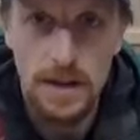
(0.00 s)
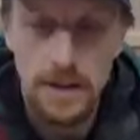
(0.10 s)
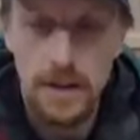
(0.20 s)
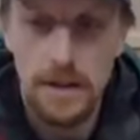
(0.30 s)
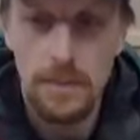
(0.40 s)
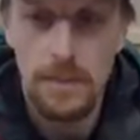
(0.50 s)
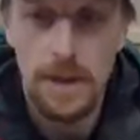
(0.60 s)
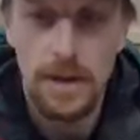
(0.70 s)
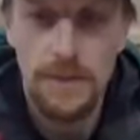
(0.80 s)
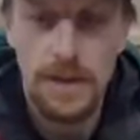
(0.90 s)
Um,
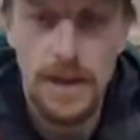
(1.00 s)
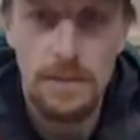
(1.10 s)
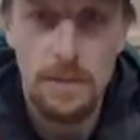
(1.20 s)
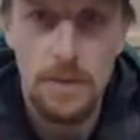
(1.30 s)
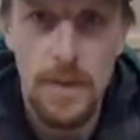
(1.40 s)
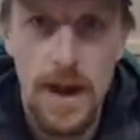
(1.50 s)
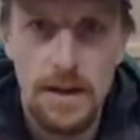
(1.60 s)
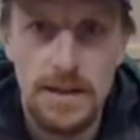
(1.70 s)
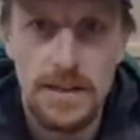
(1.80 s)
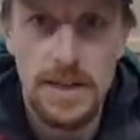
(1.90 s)
and if I keep it with
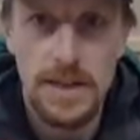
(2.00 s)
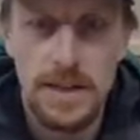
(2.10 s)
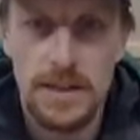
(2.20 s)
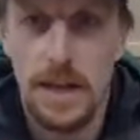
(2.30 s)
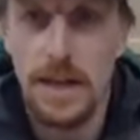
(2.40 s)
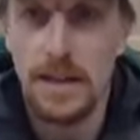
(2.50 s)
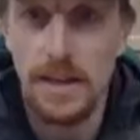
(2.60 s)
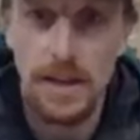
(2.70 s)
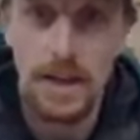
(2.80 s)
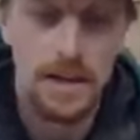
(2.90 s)
batteries in it, it's
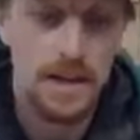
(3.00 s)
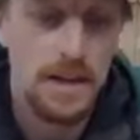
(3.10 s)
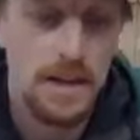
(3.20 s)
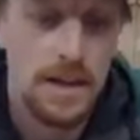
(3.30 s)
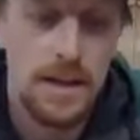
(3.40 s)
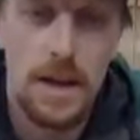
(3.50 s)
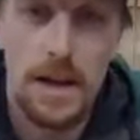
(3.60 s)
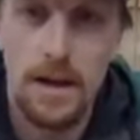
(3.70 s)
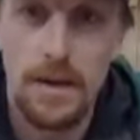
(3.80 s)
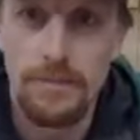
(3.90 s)
likely to
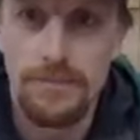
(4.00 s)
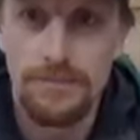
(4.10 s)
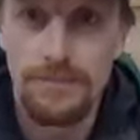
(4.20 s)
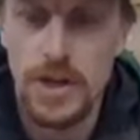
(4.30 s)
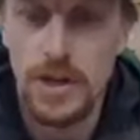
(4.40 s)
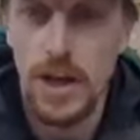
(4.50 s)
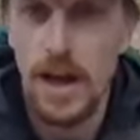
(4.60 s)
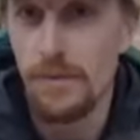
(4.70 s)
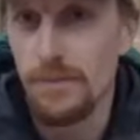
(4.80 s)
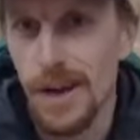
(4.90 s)
um, turn
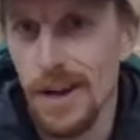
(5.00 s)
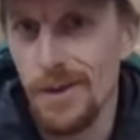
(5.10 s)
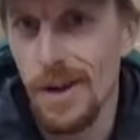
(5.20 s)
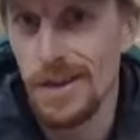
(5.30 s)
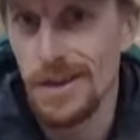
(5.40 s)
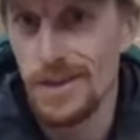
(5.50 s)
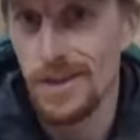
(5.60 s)
on when I don't want it to